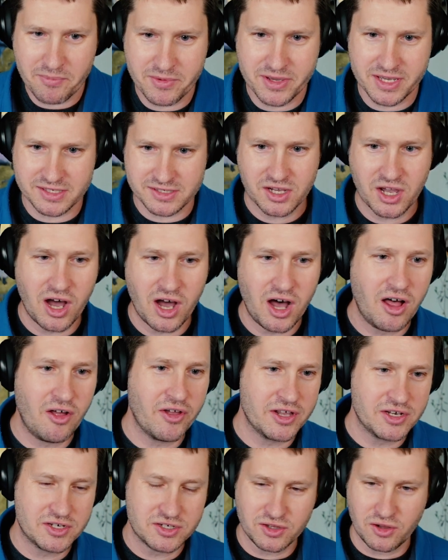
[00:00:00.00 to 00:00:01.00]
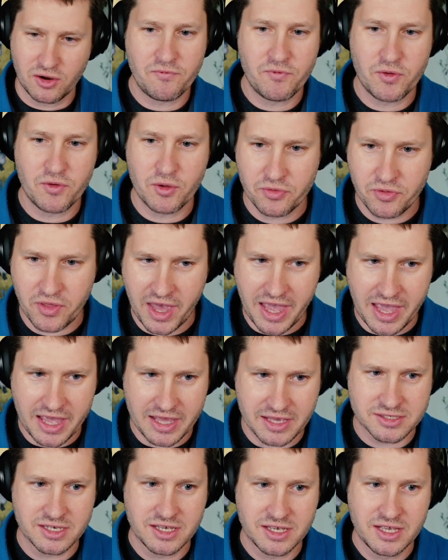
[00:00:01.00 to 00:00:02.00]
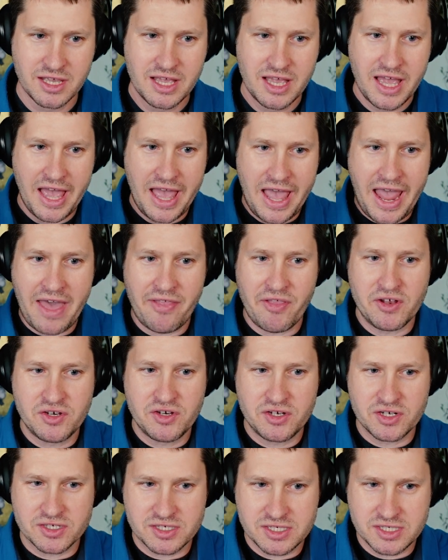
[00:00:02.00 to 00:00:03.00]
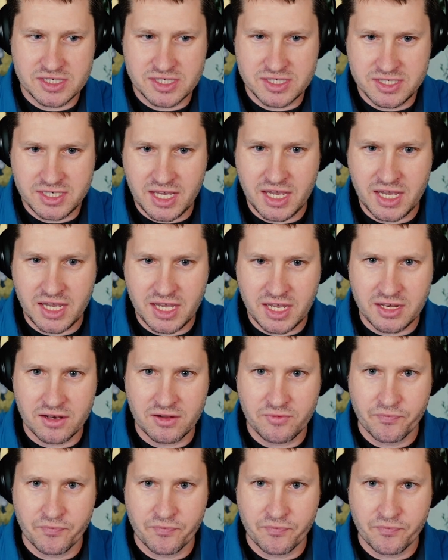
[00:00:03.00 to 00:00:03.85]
get to college, learn a few things. And then just seeing